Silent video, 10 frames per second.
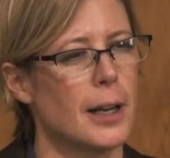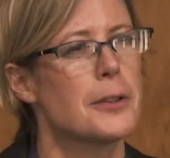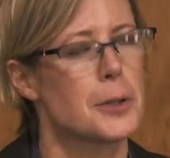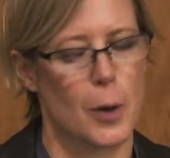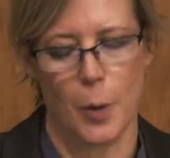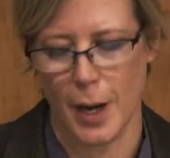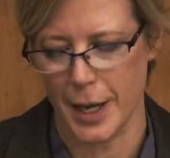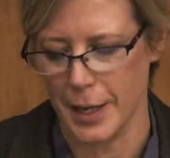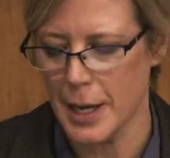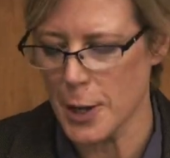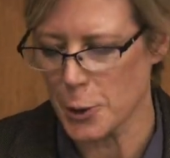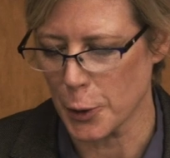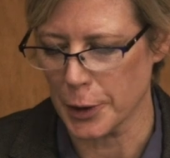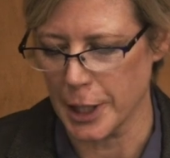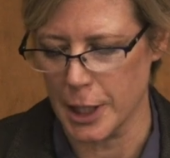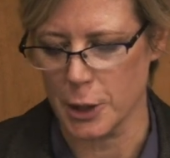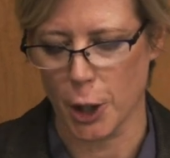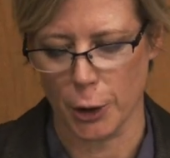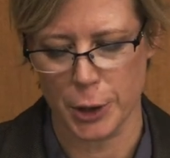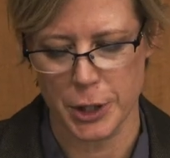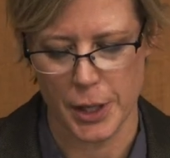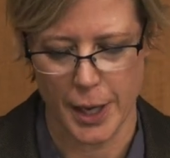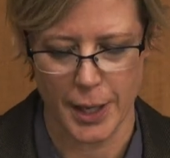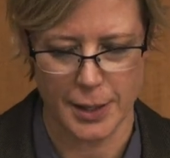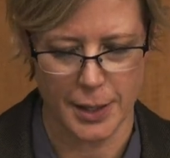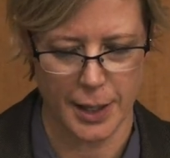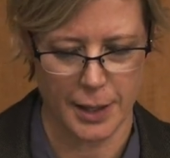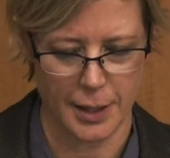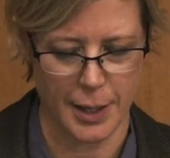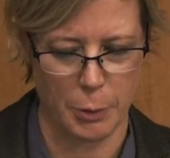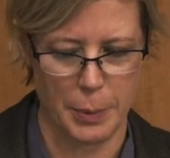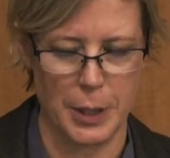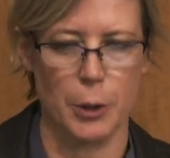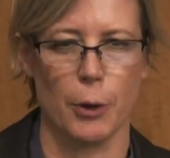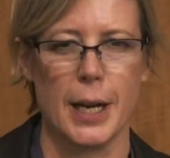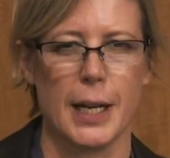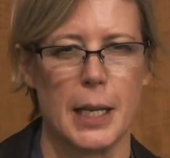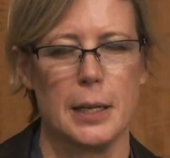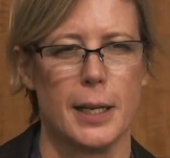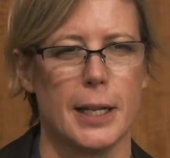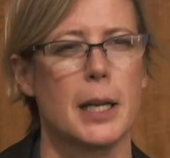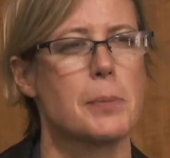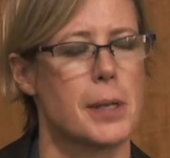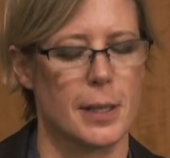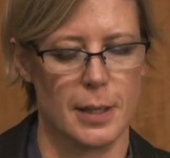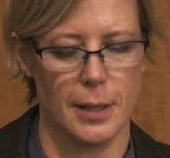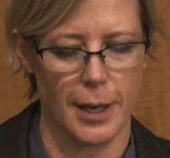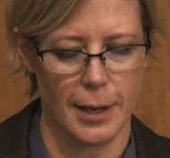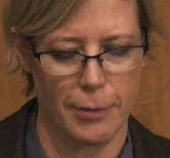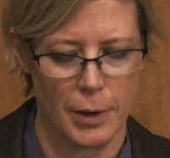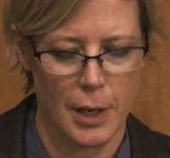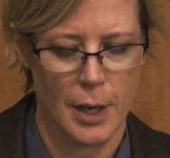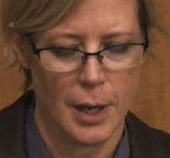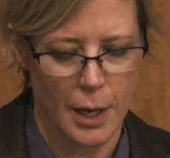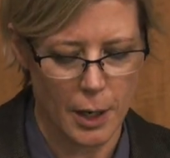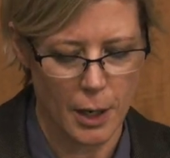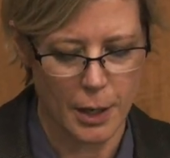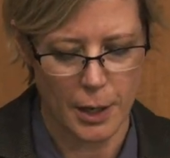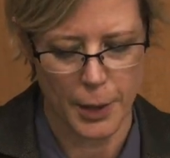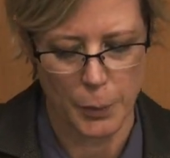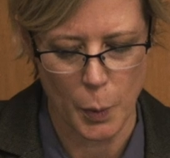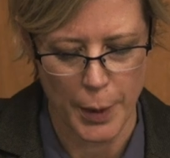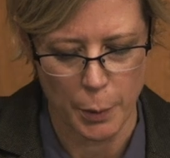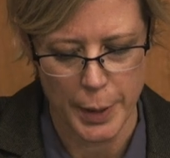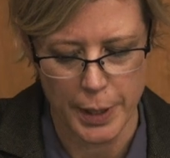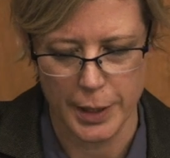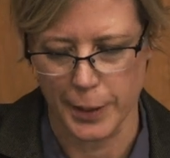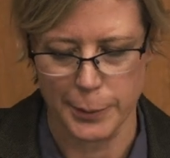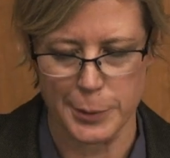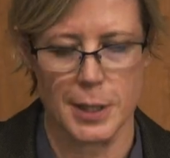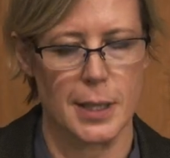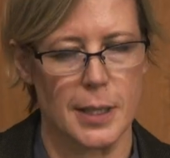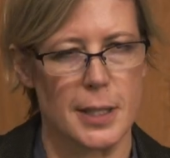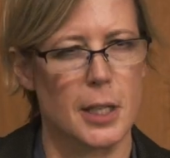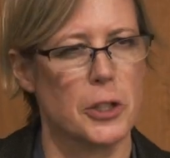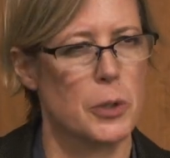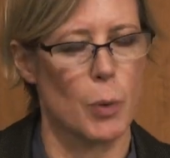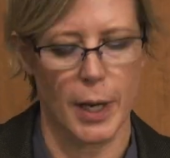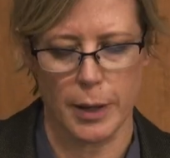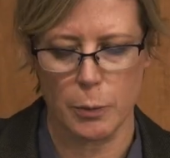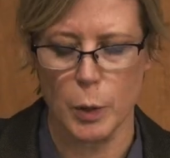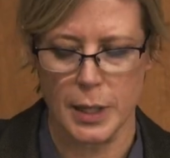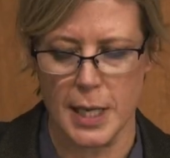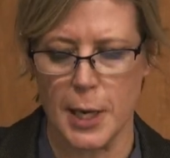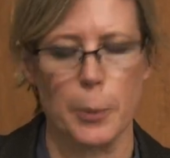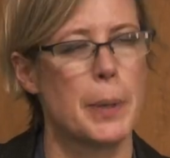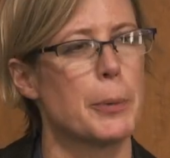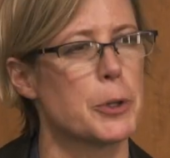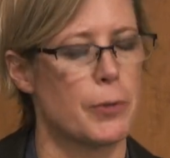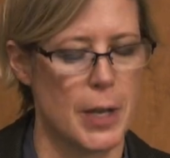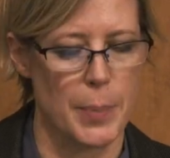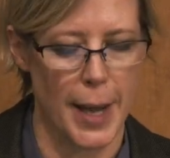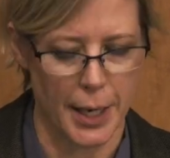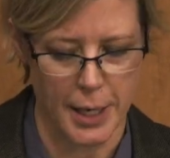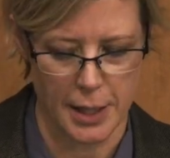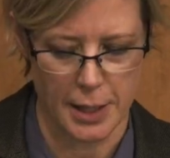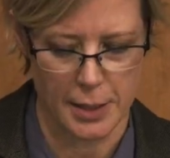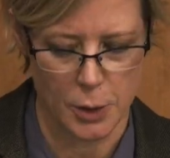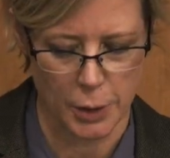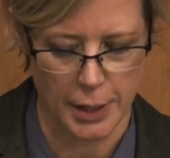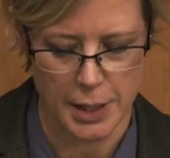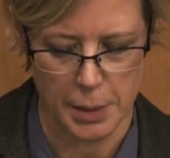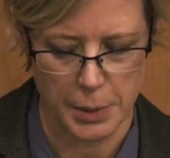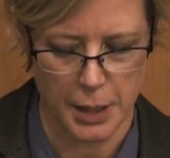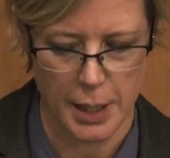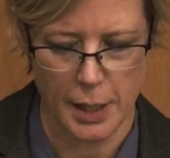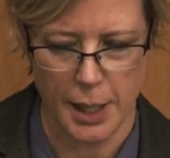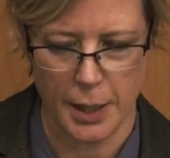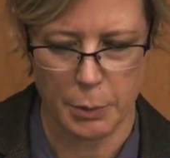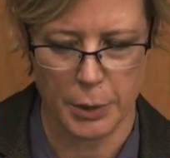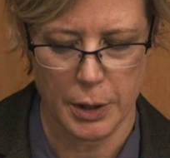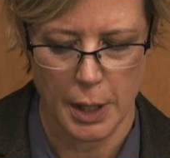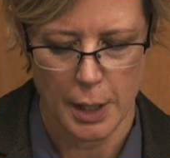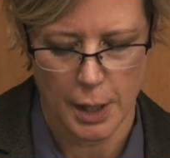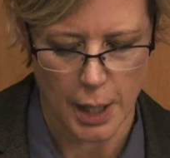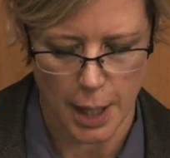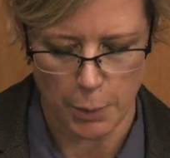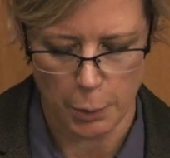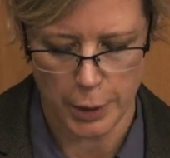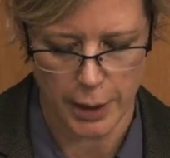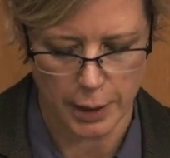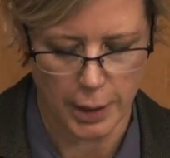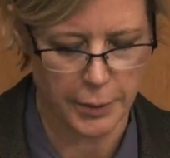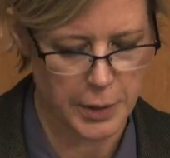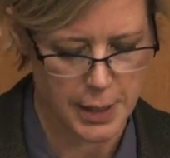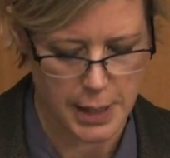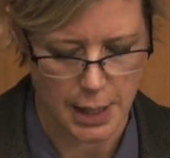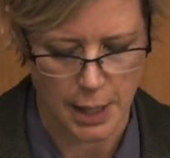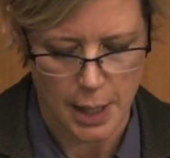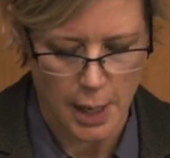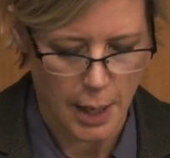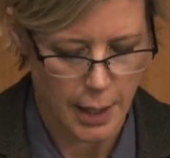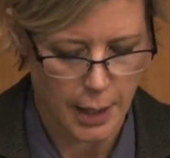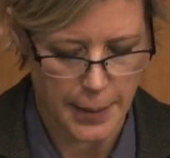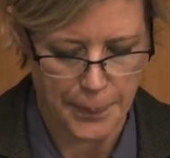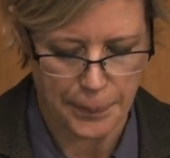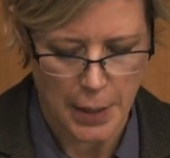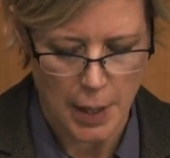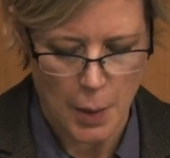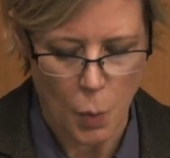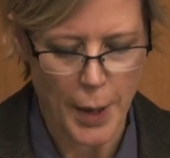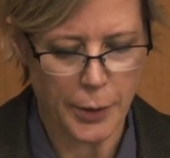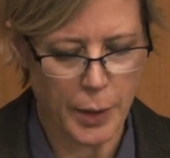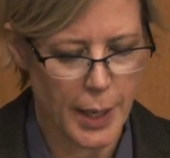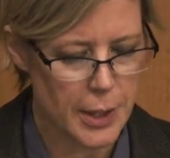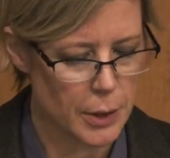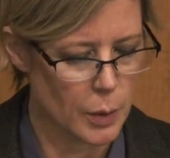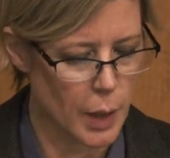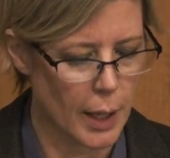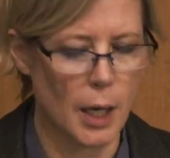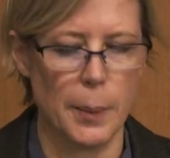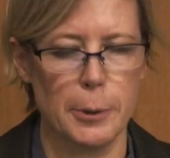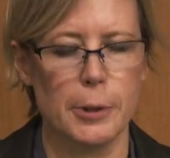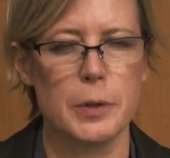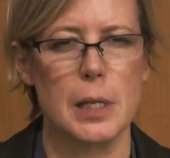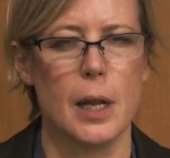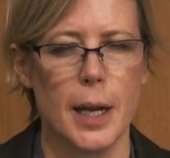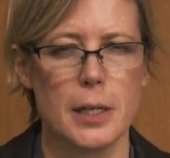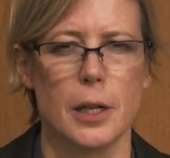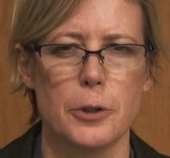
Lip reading: So I certainly encourage that. I think that would be a great, it kind of keeps things alive on where we, just the discussion, what to hear people's feedback, I think is certainly something that I would love to see. Why don't I do a couple of slides?